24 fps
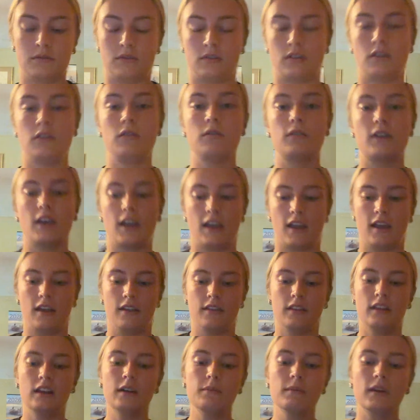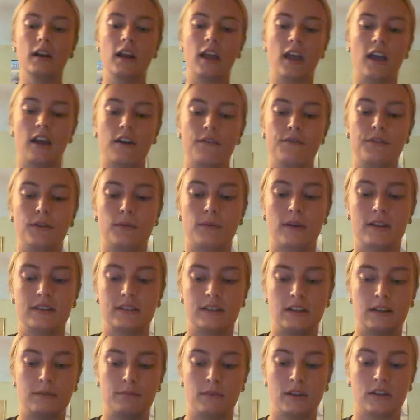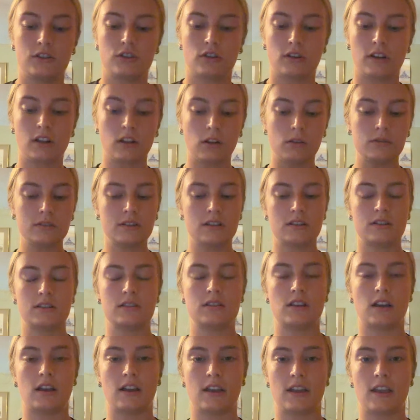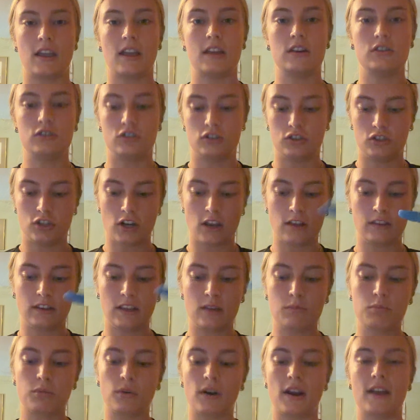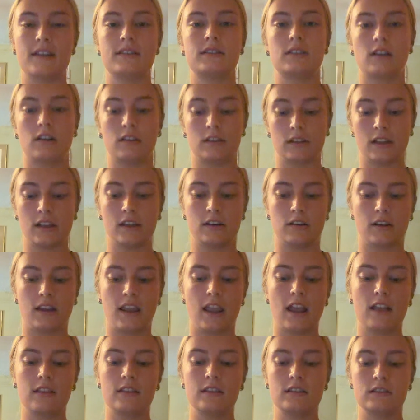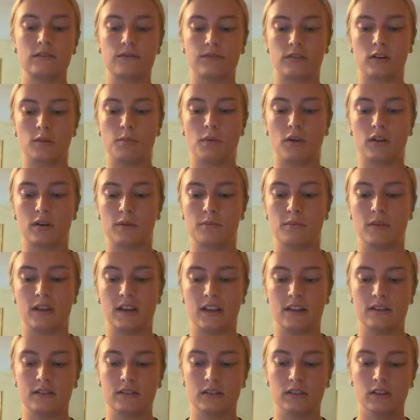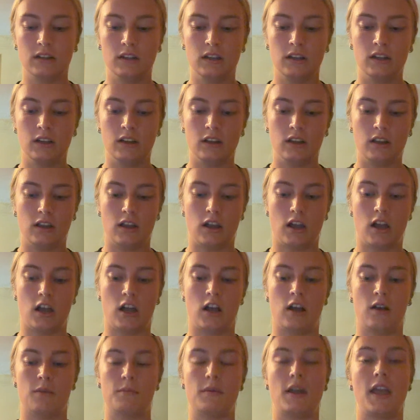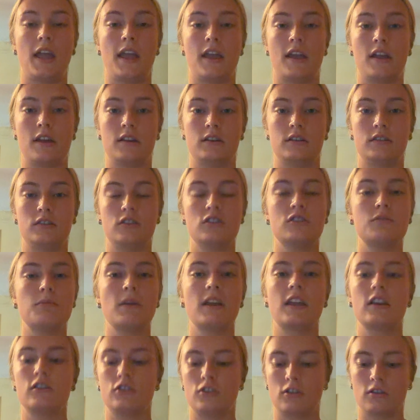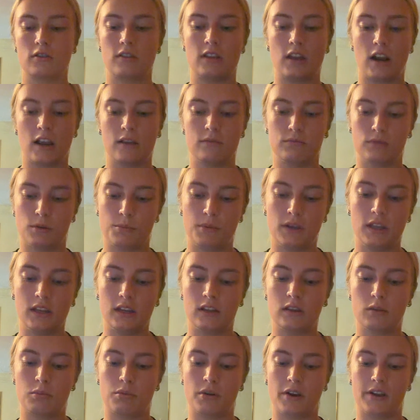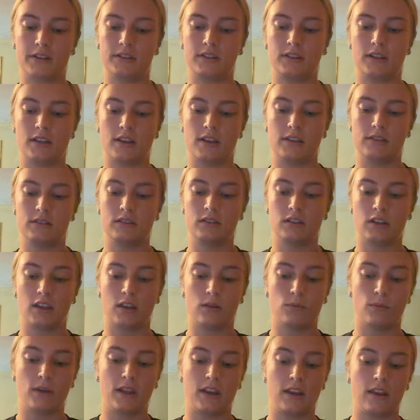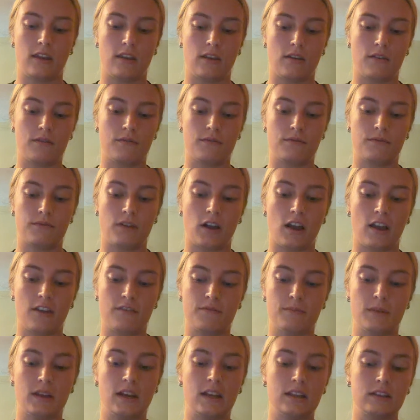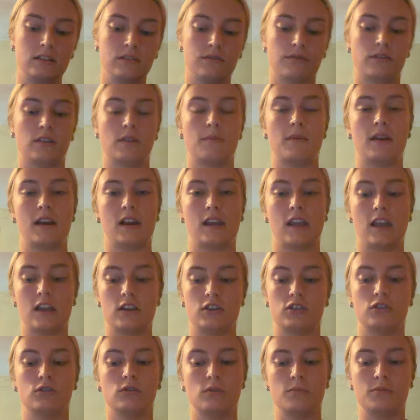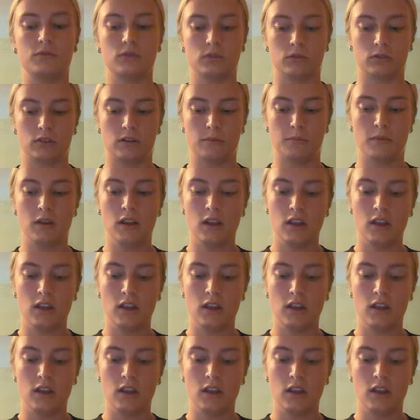Okay, and then I'm going to have the resident make sure he closes his eye and gently press on the inner canthus for about a minute. And just making sure that I'm repeating the process and waiting 5 minutes for the medication to absorb